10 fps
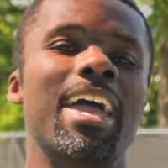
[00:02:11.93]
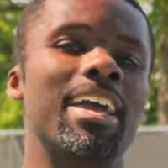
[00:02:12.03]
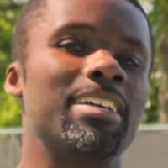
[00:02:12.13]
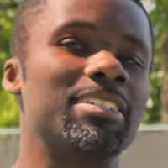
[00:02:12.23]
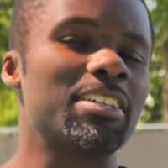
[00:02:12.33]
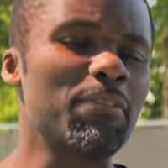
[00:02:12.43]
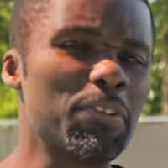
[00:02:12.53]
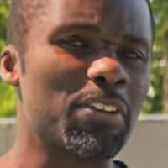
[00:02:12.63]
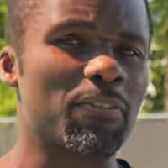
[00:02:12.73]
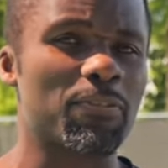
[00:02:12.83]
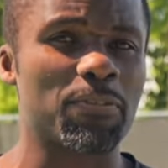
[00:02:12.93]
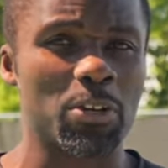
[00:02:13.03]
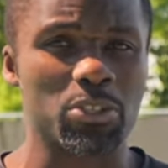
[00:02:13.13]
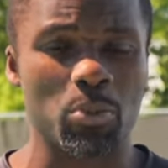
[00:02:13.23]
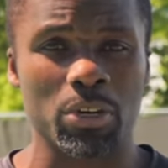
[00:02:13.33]
A different
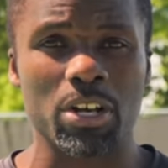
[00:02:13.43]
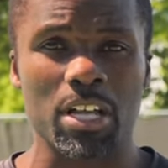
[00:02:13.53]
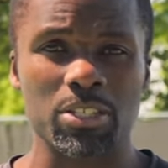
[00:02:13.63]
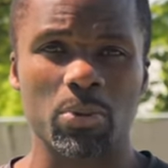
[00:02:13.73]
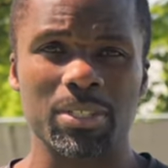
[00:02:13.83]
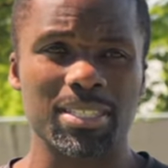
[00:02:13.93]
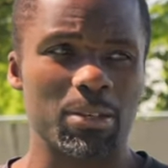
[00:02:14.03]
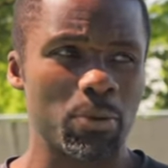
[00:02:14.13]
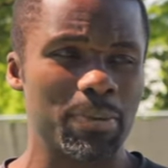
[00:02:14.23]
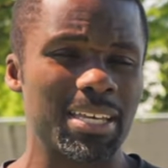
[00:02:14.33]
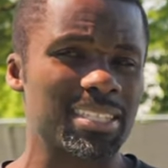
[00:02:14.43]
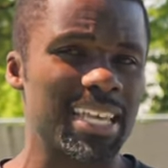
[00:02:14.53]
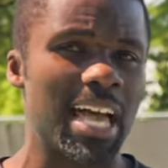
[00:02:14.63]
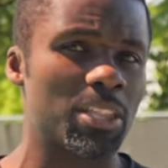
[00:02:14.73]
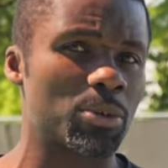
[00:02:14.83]
first order consequence would be a
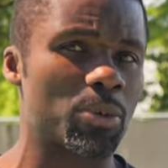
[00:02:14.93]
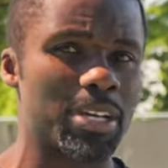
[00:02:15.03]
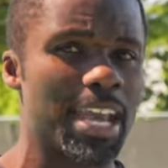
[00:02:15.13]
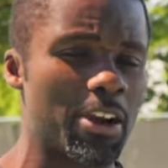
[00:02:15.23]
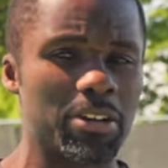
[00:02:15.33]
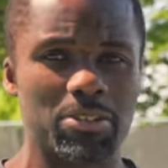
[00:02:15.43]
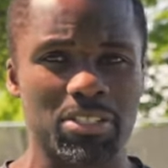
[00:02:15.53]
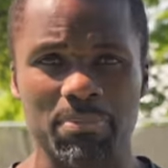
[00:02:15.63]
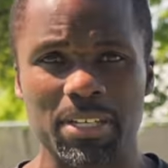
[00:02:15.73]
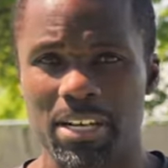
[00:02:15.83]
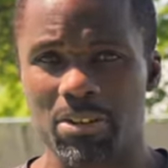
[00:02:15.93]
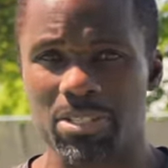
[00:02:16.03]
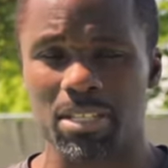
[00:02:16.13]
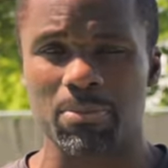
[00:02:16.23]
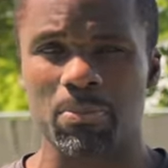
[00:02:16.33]
salad or a carrot or something else
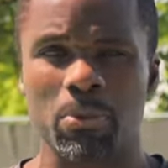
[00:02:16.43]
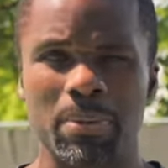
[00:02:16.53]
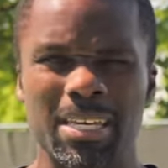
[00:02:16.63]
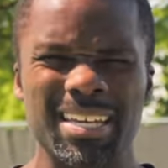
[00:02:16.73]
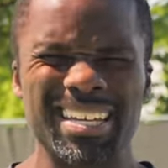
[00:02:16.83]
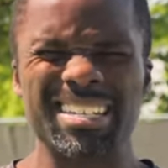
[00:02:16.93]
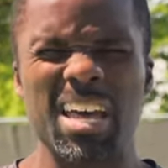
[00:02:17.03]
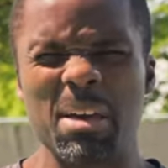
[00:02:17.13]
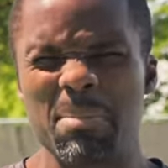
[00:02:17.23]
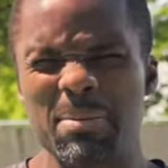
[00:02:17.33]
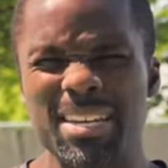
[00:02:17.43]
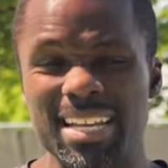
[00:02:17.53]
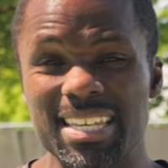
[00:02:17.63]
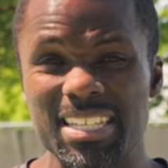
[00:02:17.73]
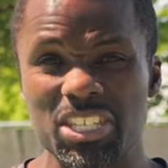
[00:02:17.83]
that would be maybe
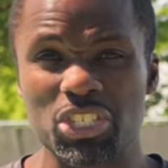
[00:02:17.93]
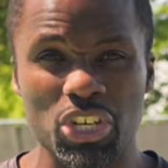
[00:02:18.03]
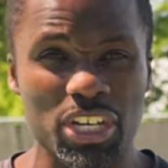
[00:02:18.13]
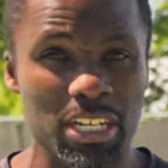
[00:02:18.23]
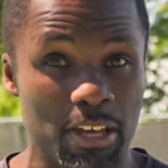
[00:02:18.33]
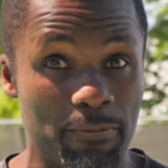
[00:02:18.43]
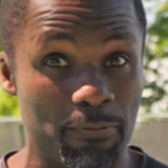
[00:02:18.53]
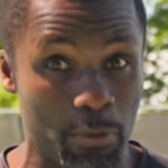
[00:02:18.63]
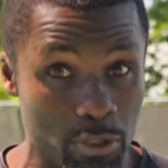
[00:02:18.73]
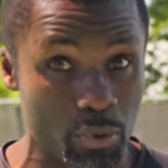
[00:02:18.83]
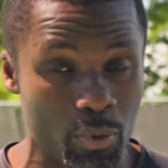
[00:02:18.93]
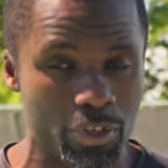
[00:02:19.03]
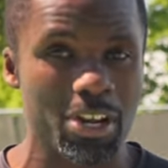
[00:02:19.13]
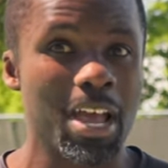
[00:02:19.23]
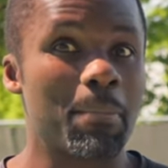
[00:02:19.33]
not taste as good in the first
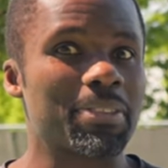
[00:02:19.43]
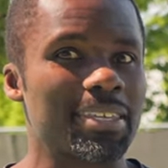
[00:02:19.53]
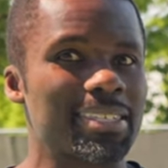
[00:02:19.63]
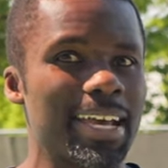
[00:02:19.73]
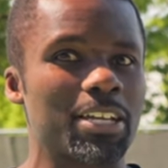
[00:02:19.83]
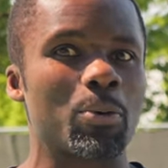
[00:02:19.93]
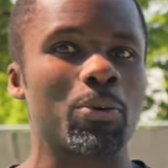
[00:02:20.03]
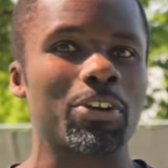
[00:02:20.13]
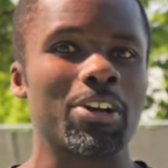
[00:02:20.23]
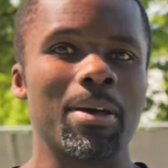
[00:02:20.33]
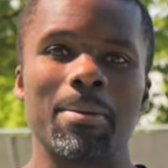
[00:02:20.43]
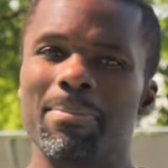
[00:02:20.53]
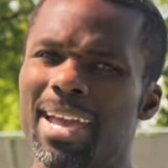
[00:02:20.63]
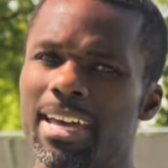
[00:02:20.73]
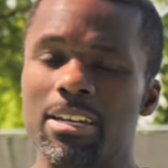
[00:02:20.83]
order, but the second order,
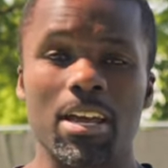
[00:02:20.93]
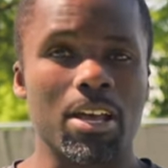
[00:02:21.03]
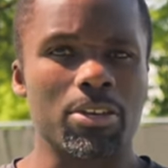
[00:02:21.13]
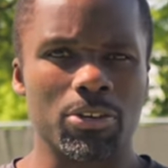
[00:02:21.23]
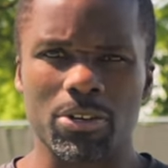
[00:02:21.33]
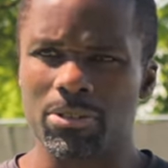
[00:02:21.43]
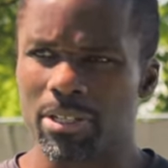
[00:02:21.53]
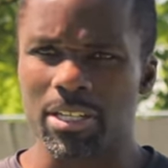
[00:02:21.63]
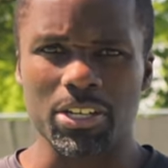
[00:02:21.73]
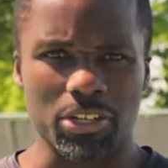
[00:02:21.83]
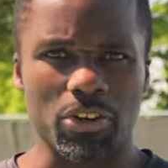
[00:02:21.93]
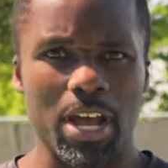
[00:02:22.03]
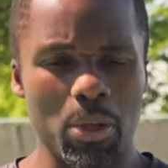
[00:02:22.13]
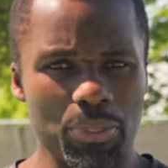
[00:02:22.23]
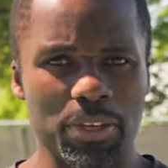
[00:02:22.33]
man, you're looking good, you're
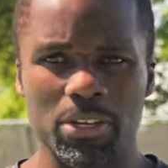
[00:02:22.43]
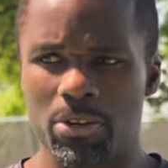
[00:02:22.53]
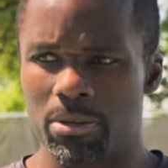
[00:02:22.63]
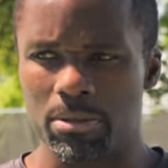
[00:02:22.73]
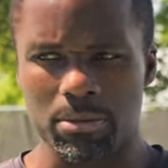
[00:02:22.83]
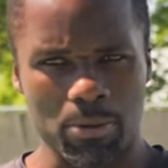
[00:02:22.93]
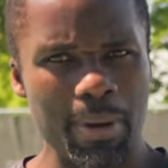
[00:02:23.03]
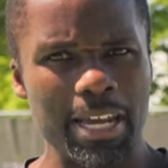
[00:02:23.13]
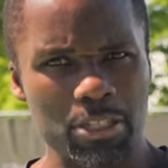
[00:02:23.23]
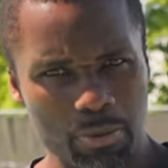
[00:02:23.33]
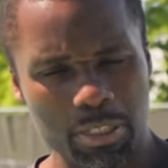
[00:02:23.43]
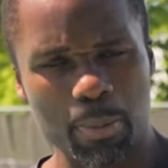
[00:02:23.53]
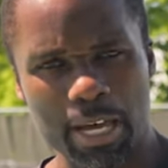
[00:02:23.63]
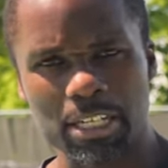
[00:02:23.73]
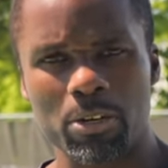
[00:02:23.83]
healthy, your body's
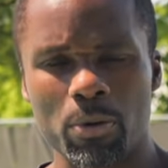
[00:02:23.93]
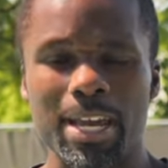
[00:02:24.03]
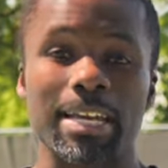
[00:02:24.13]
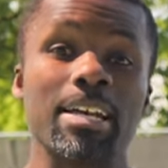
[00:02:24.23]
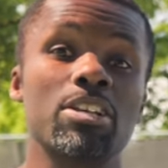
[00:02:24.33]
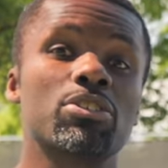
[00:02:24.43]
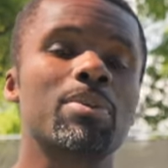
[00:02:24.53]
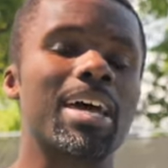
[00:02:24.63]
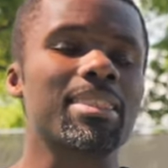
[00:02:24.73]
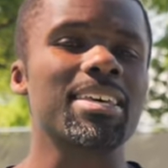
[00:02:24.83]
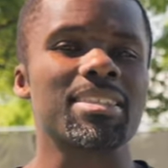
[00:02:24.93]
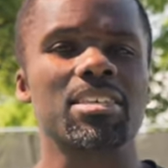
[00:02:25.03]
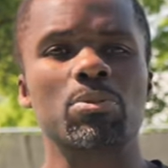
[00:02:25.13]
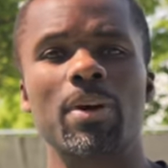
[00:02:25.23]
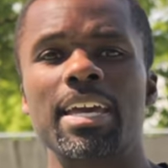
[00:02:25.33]
responding great. So we gotta think
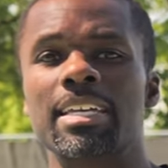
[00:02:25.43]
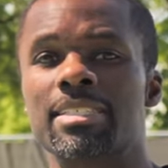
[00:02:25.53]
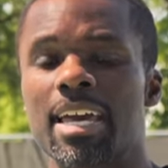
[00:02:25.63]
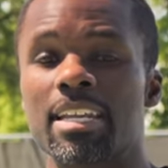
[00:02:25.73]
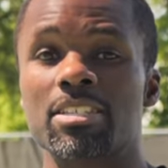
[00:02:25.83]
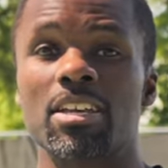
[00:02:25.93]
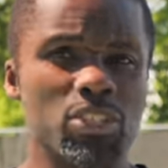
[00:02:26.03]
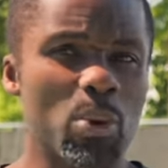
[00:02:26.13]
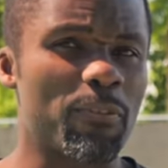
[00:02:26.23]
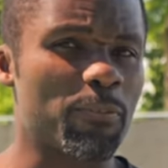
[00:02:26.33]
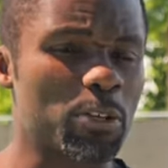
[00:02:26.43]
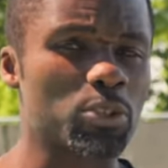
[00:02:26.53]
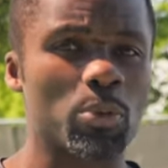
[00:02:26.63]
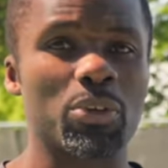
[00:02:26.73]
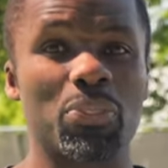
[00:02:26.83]
this way in tennis. So a first
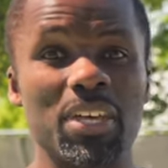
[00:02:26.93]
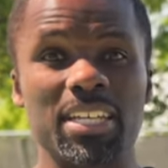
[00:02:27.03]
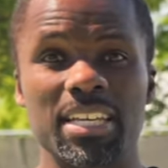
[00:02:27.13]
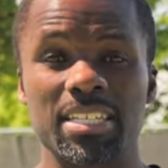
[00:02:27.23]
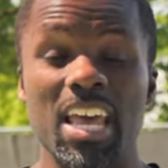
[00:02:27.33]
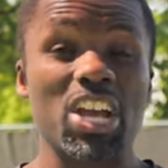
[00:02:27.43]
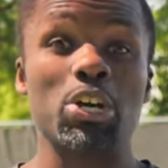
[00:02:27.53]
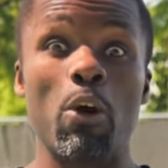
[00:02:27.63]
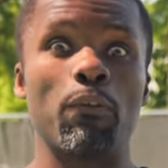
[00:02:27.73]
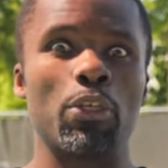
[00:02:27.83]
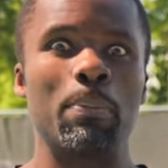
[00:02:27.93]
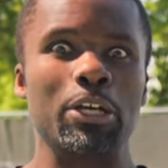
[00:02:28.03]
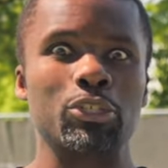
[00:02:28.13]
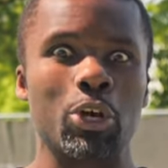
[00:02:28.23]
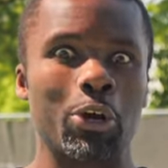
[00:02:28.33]
order thinking is, go for the
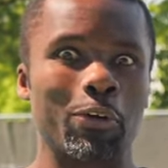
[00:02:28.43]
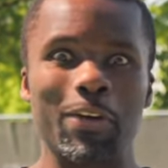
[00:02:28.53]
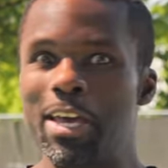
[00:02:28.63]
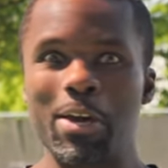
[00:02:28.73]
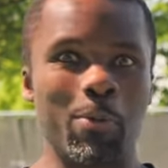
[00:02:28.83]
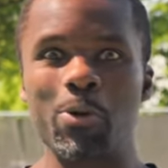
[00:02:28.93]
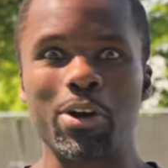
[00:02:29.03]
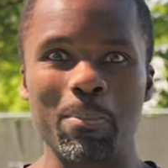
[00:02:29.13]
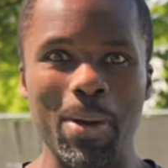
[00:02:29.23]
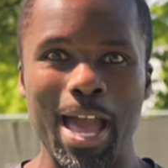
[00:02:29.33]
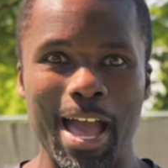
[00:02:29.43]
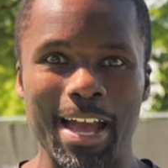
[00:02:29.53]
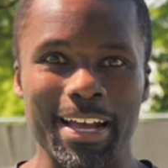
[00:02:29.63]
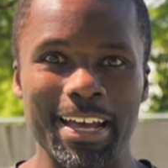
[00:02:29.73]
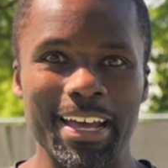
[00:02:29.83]
big serve, it won't come
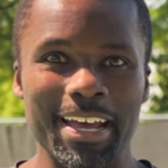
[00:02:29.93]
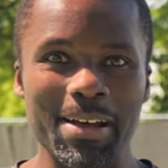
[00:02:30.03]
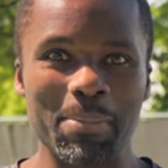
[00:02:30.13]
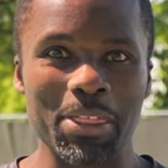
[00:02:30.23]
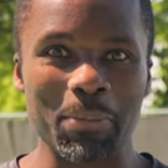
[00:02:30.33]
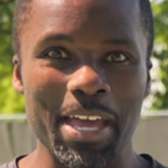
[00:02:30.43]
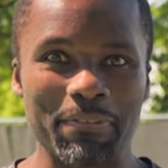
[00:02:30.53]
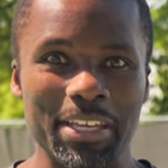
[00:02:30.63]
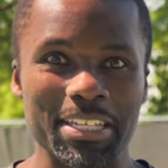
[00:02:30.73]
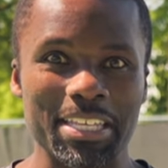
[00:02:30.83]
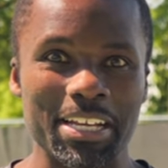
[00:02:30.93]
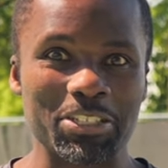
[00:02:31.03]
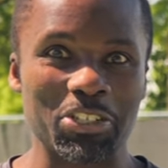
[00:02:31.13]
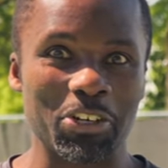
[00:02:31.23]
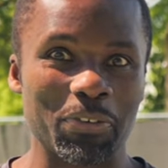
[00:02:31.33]
back. But then we have to hit a second
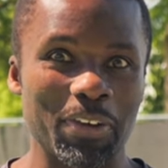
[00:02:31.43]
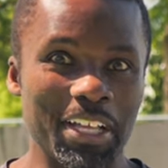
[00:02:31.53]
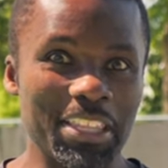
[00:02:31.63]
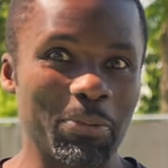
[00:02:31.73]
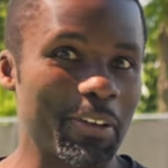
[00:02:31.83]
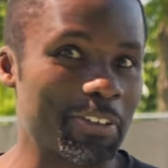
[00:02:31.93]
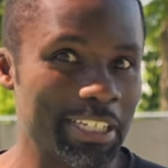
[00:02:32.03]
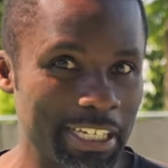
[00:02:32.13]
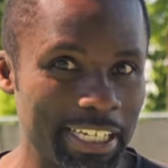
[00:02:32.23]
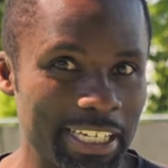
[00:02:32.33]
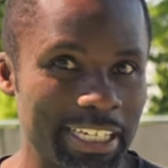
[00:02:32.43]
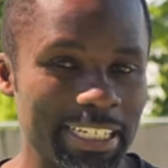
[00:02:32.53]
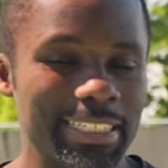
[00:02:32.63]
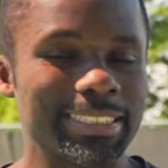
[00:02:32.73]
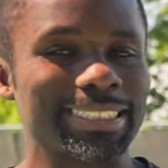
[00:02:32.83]
serve that we have to dink
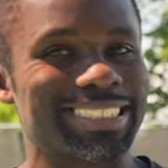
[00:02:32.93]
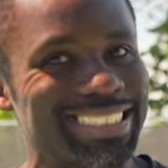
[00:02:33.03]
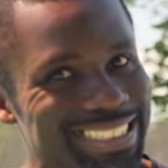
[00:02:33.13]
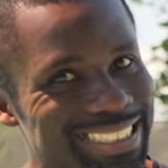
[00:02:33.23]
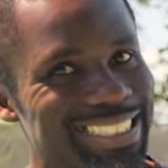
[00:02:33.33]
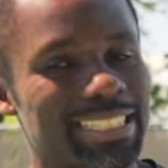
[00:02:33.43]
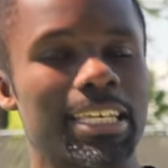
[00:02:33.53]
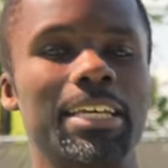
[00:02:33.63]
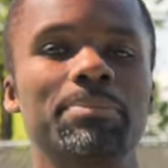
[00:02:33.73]
in. See?